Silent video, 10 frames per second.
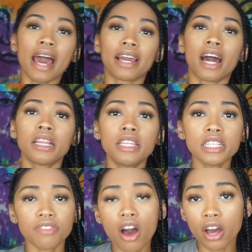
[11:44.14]
I got
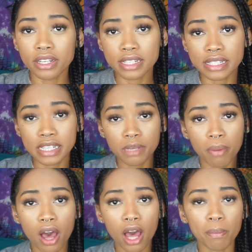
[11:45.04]
this on
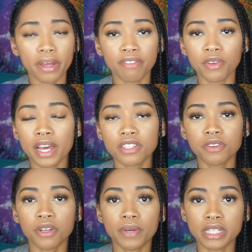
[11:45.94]
Depop. If you guys
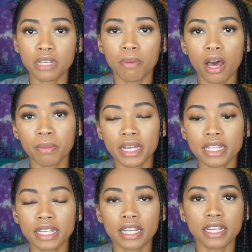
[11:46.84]
don't know what Depop
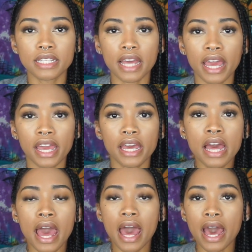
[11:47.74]
is, it is an
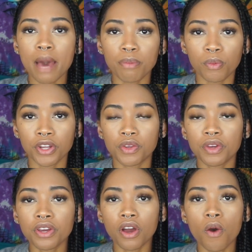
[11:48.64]
app where you
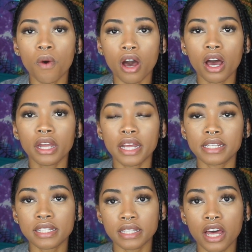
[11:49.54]
can go on and
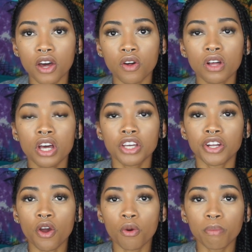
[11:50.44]
sell
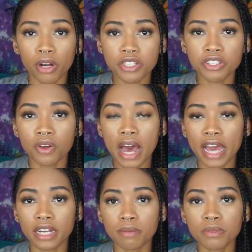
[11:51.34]
your own personal
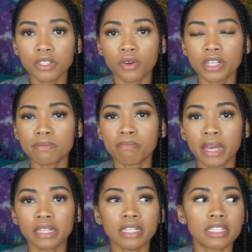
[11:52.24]
items. So it's
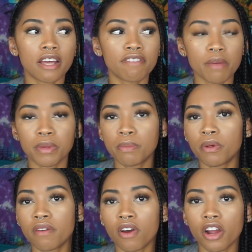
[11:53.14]
mainly stuff that people
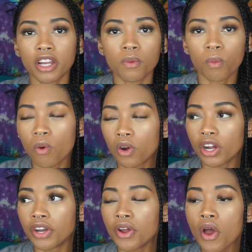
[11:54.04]
have already
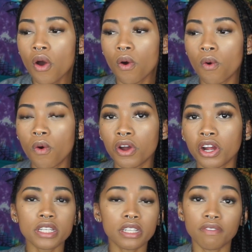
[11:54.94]
worn
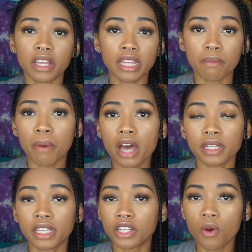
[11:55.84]
or stuff that they bought
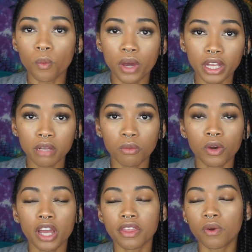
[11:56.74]
that they don't want
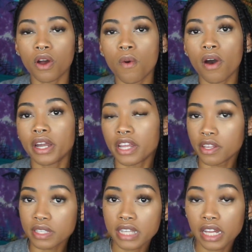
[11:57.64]
anymore, and they'll go on and
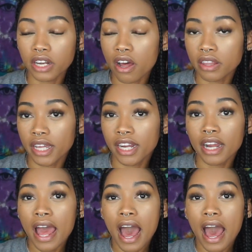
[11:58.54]
they'll sell it on there.